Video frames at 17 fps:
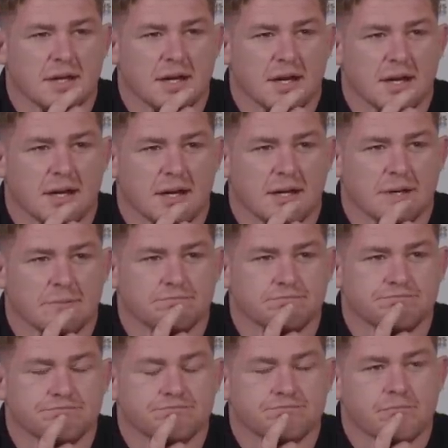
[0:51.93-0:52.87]

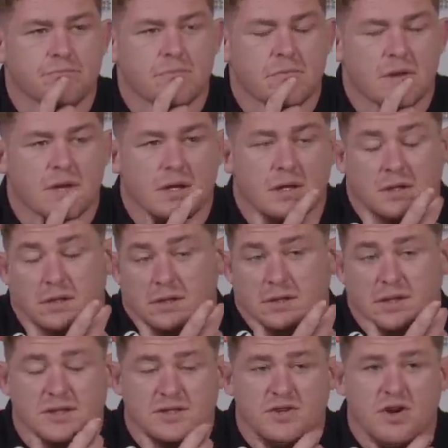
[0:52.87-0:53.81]
Um,
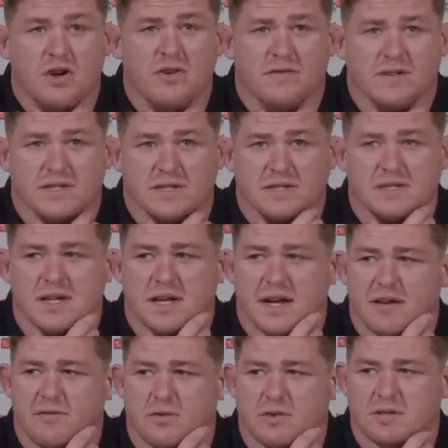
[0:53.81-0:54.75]
it's nervous, isn't it?
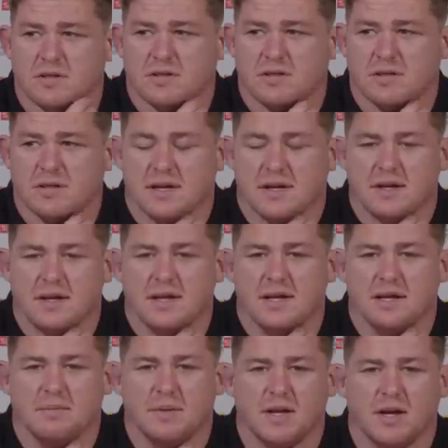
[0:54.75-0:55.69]
Everyone's a
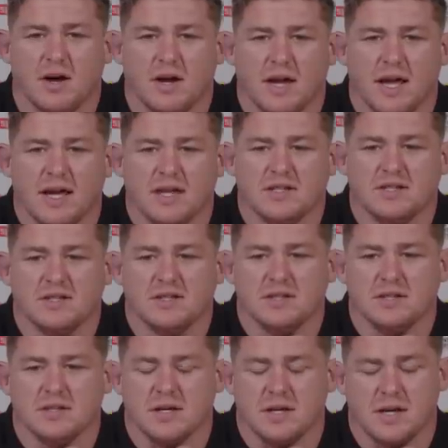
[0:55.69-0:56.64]
little bit on
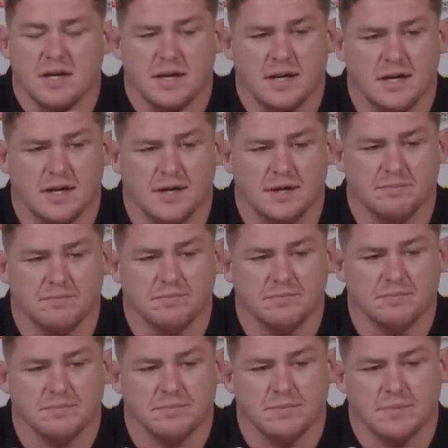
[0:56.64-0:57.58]
edge.
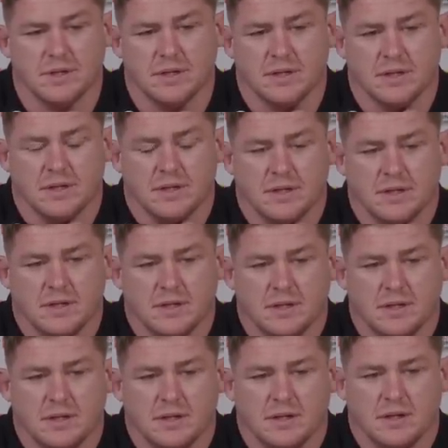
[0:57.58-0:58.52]
Um,
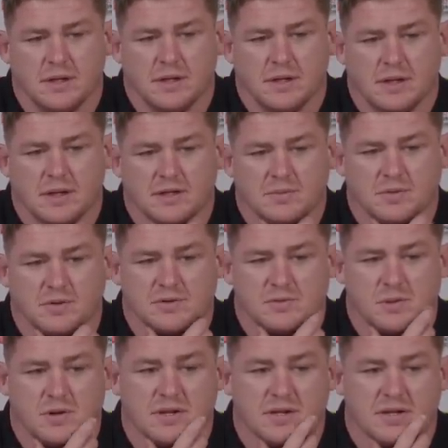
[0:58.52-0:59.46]
I
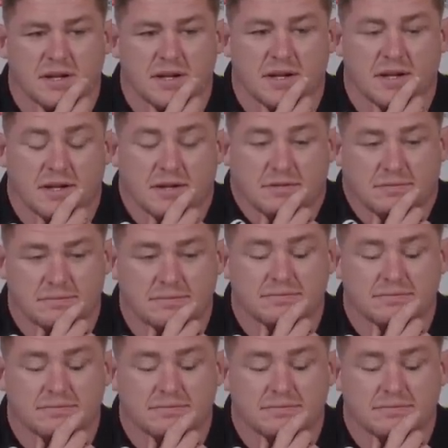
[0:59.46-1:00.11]
suppose we're into the